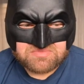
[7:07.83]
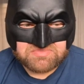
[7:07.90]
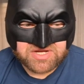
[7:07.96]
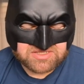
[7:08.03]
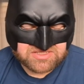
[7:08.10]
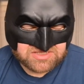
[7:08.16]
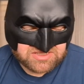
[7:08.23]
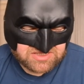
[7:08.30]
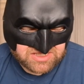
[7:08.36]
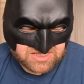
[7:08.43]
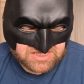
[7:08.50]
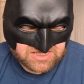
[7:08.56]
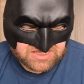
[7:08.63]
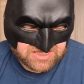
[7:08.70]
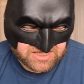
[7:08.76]
But
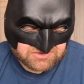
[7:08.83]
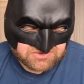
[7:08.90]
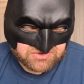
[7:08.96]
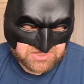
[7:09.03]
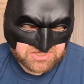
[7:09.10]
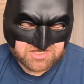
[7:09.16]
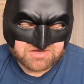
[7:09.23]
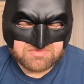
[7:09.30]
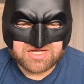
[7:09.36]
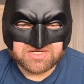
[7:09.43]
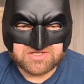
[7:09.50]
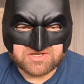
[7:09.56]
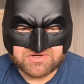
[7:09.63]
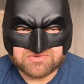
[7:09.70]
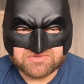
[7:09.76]
yeah, Creature
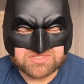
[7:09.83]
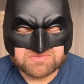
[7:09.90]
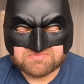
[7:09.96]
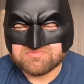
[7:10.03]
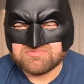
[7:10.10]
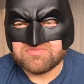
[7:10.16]
Commandos,